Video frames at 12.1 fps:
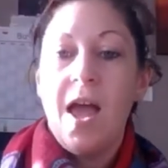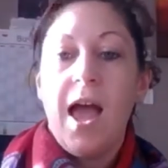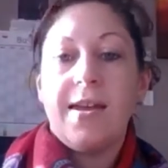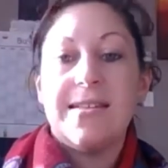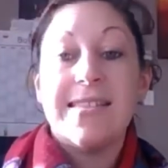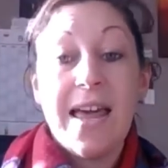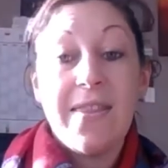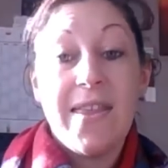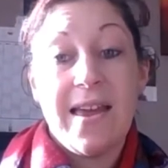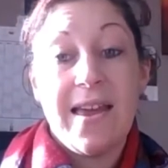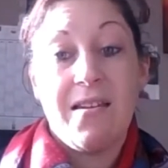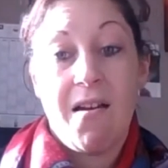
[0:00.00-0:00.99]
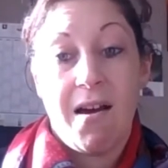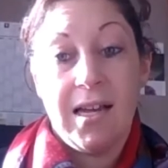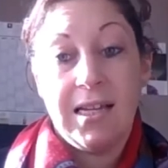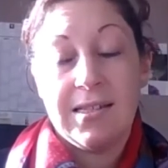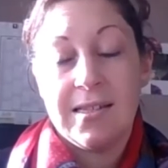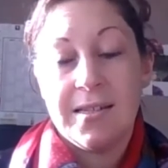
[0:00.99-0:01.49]
And I sat there that
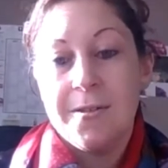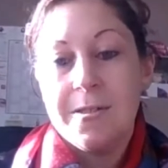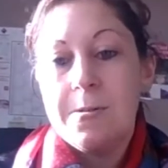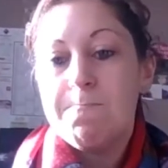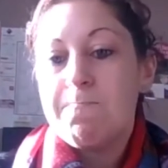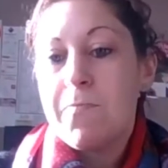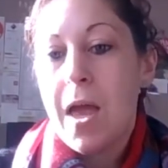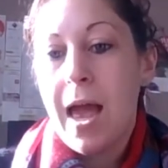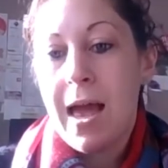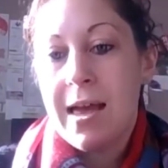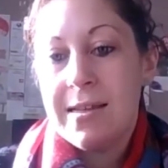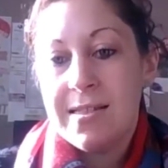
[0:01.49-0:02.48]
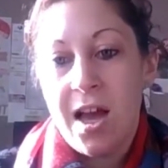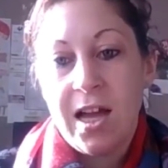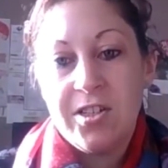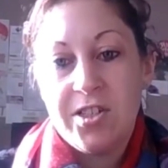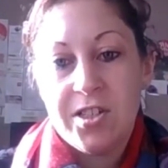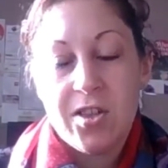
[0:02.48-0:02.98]
night, and
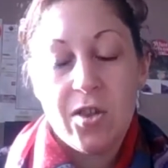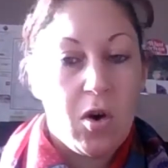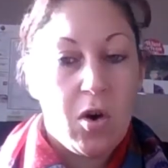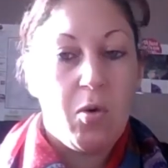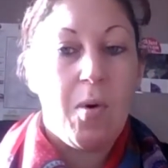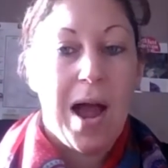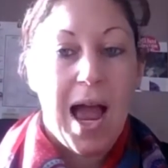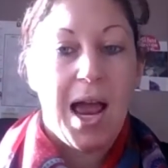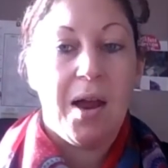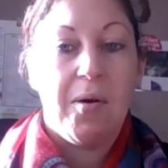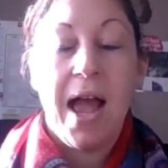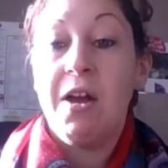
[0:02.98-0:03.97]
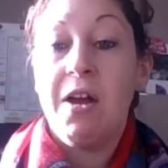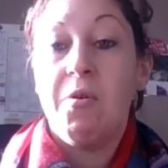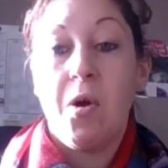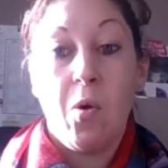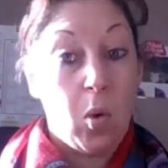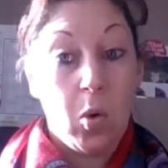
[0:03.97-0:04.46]
I just thought, wow, how
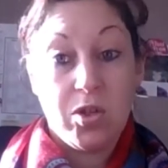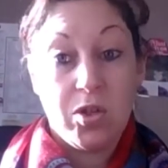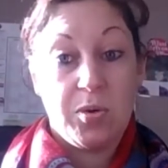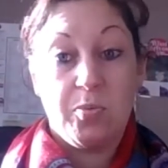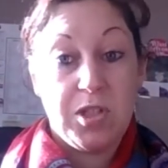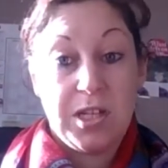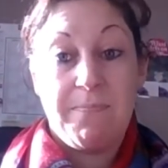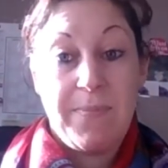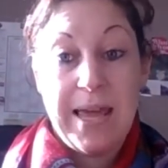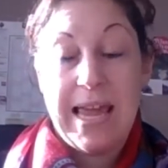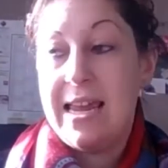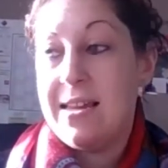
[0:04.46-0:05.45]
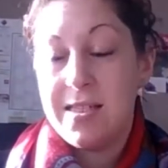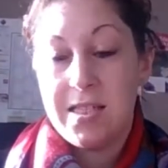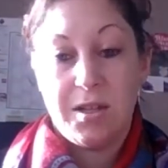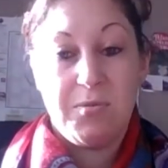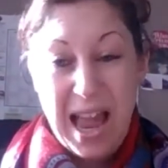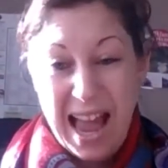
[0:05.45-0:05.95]
awesome would it be
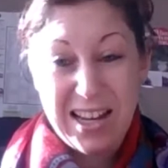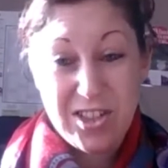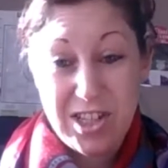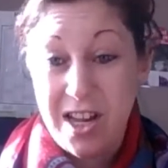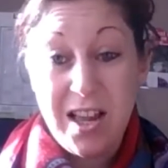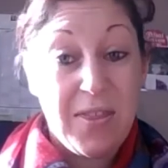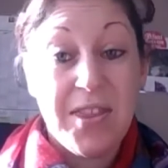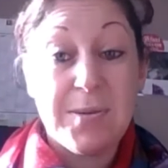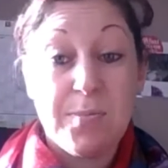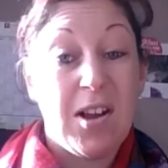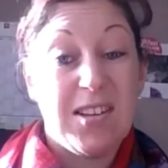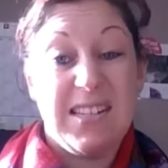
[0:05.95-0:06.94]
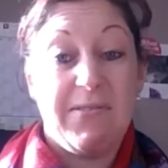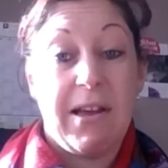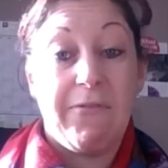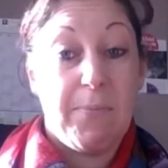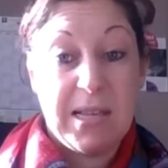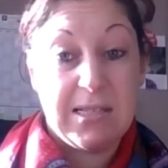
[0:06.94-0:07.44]
to actually, at this point I didn't even
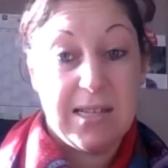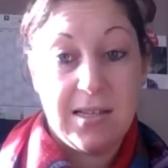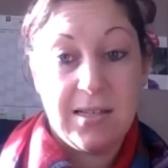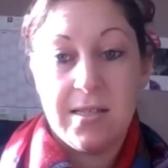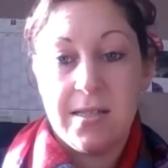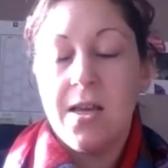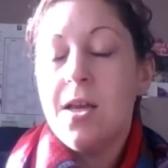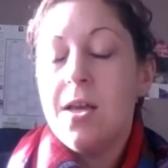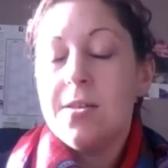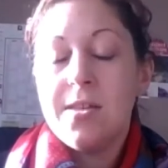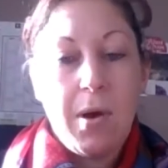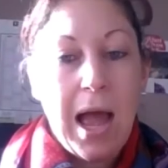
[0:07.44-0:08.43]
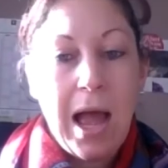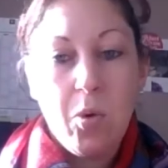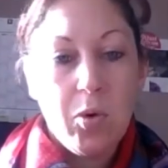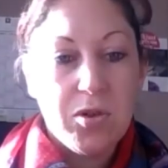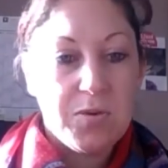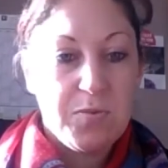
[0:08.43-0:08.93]
have a business, so how
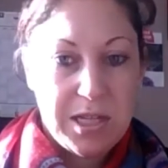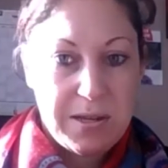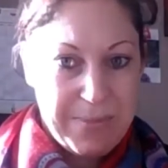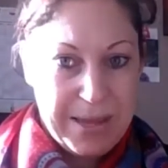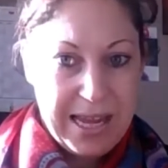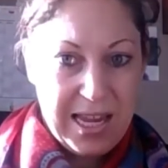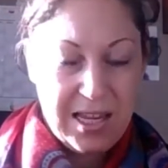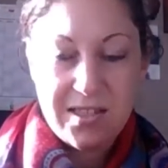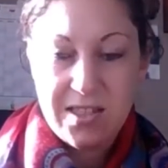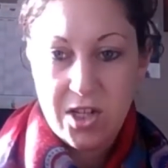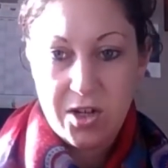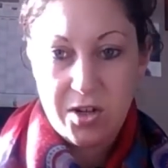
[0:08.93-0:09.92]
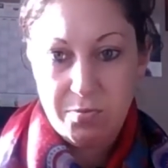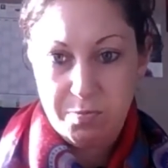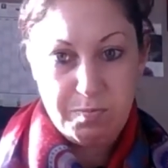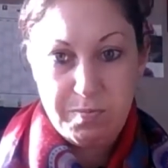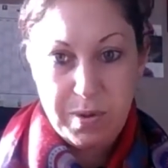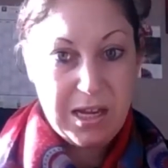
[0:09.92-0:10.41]
awesome would it be to
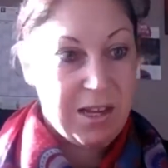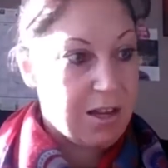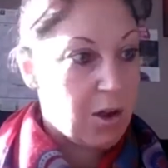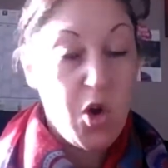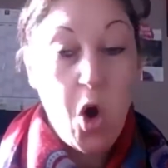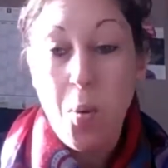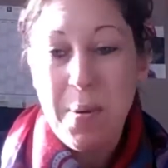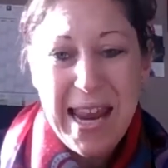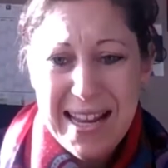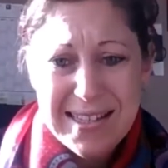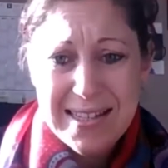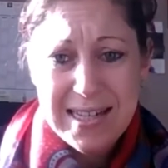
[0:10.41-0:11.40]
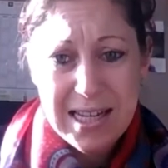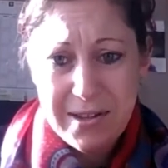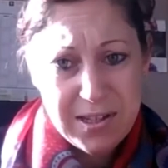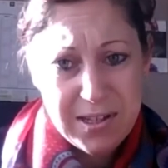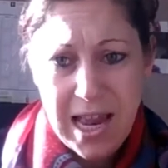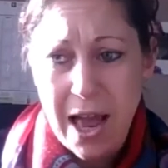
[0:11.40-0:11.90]
be nominated,
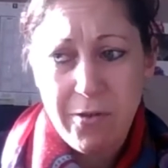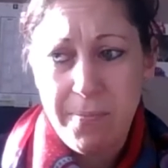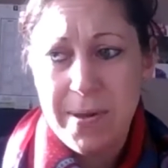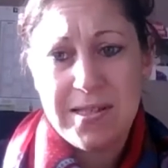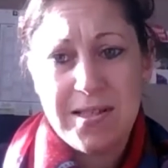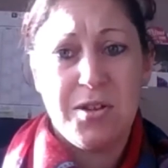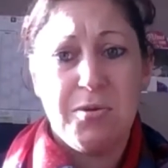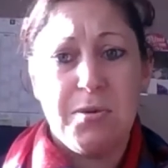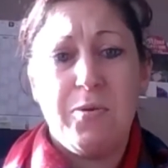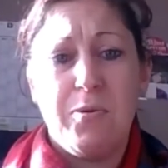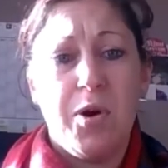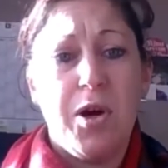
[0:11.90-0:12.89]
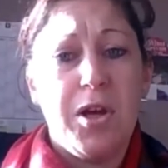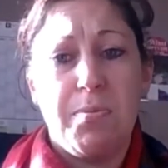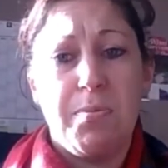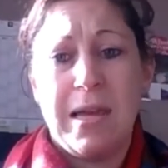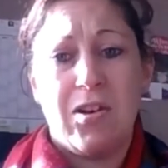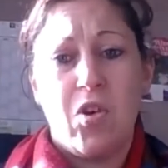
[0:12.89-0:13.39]
even to have a business that would be worth
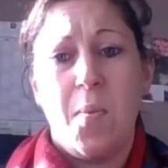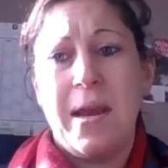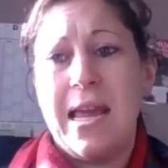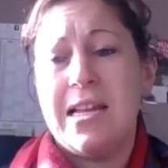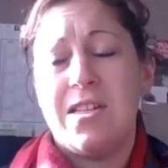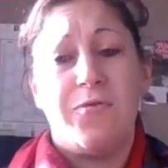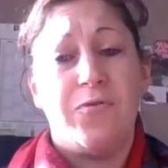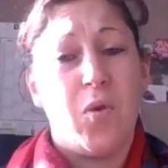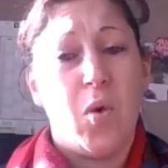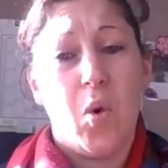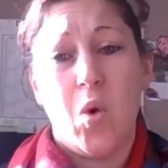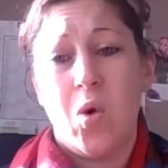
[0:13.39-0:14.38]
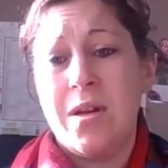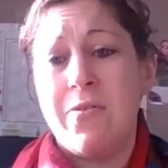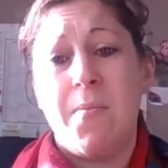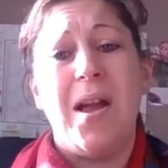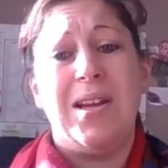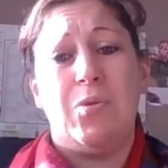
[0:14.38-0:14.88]
being nominated for, never
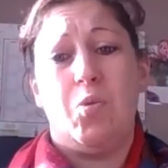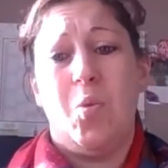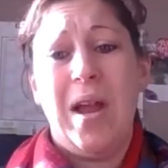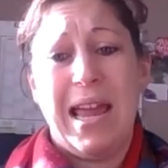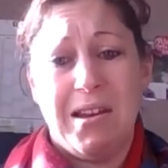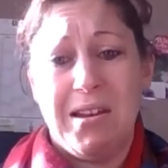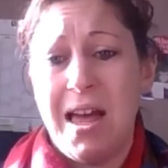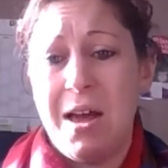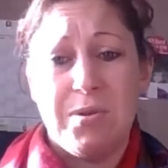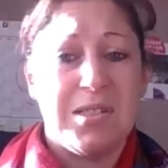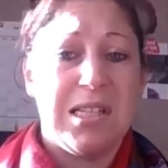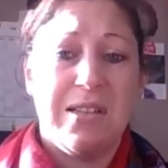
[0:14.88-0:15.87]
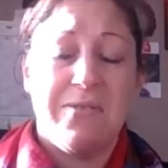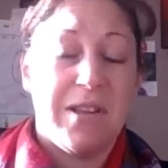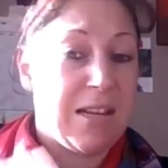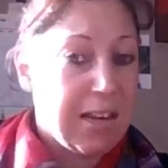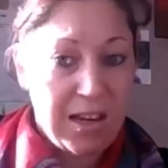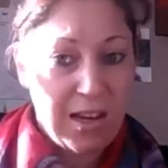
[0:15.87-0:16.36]
mind win, that wasn't
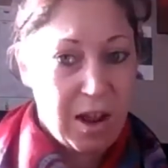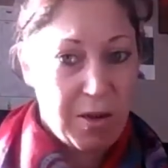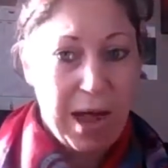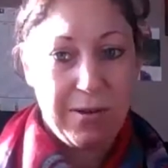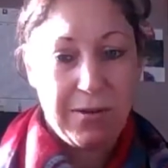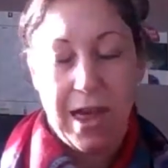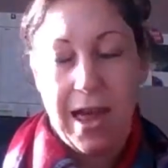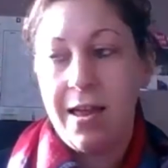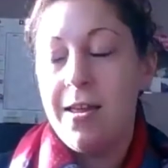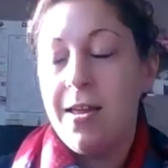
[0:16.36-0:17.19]
even, you know, out there.